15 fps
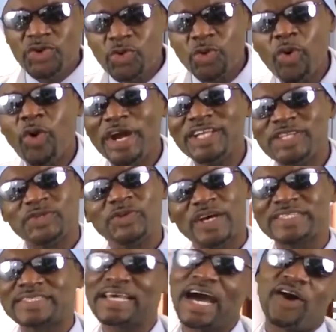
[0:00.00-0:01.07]
You owe it to
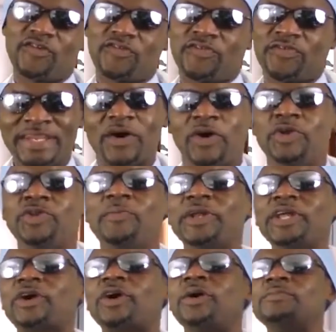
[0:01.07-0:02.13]
yourself. Now,
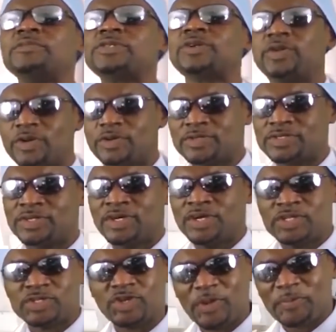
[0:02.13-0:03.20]
nobody comes close
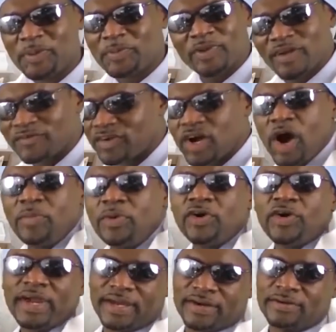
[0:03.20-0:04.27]
to the people of
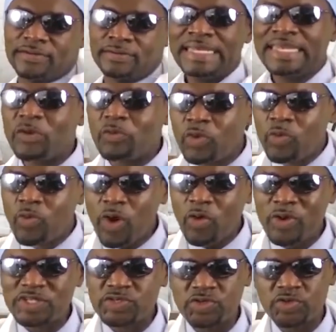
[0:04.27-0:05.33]
Kobo Hill. They will
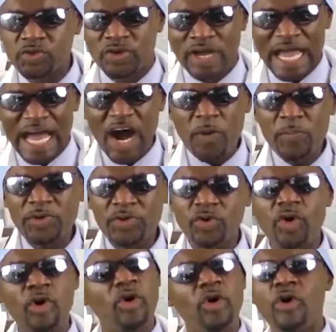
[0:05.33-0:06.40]
work with you, help
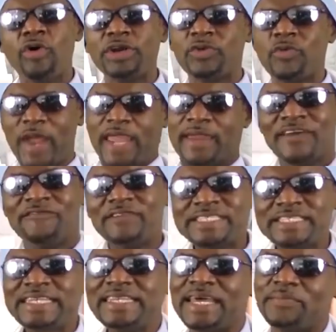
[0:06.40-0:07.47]
you all the way.
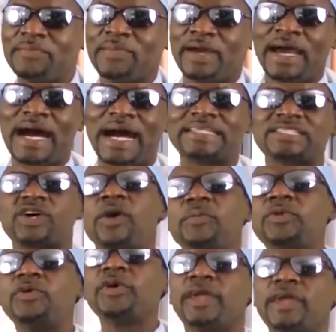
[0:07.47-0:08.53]
Visit them at
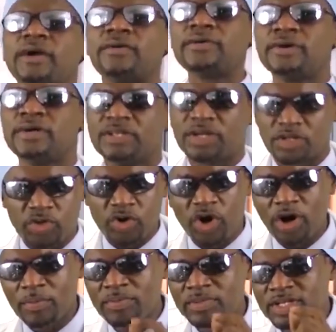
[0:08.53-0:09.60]

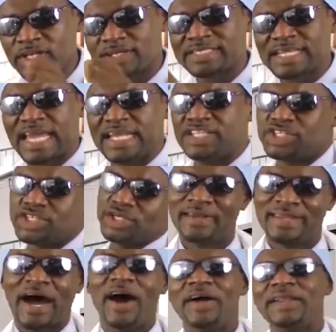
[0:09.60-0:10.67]
kobohill.com.ng.
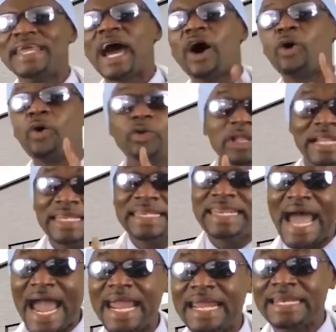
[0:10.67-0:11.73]
Now, there are only
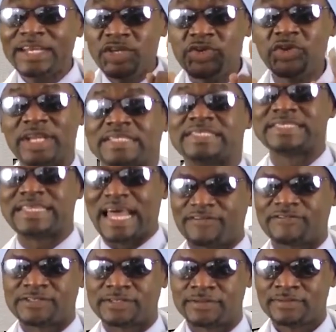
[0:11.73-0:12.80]
9 units
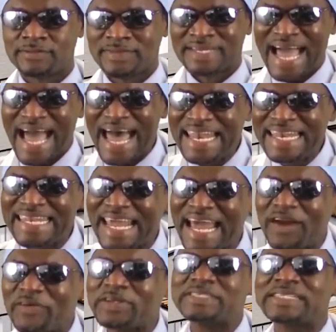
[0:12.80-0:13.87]
left and
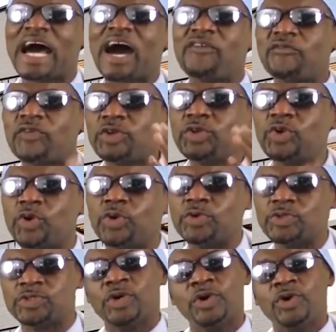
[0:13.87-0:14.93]
they are reserved for
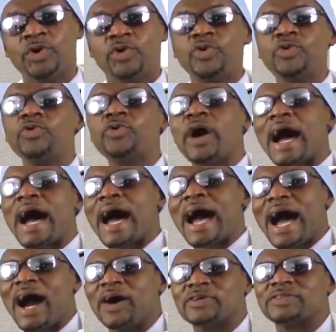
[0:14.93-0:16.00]
those who are
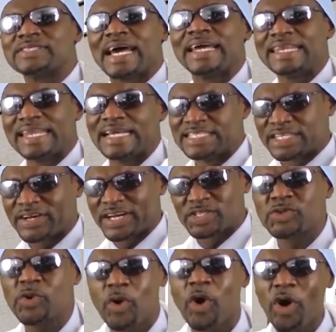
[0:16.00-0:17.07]
outside Nigeria.
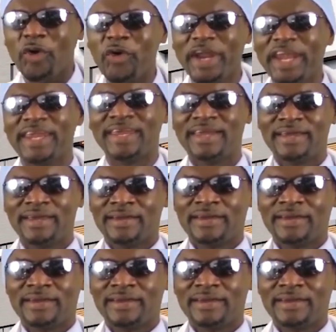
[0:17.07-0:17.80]
So hurry!